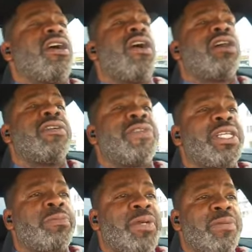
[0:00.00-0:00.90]
all of
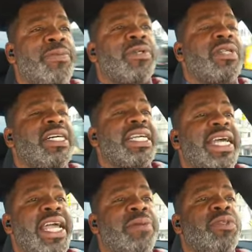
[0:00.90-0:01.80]
these people
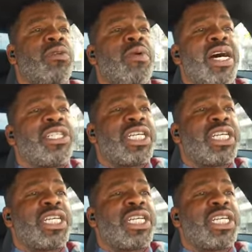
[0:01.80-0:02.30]
came to watch